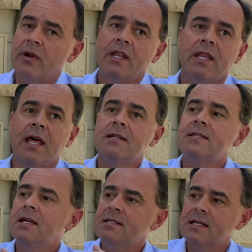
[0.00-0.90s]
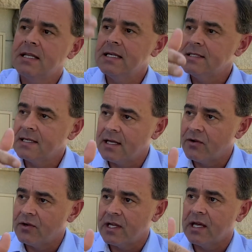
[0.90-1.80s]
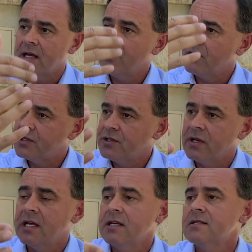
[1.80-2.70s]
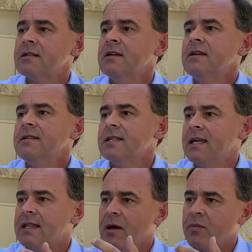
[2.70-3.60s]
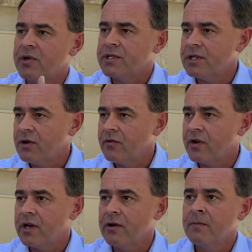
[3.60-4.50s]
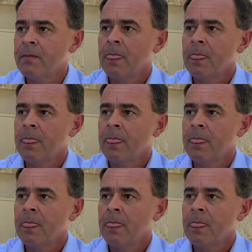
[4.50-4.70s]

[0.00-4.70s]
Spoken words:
and then that takes at least another day or 2 days to get that person over here.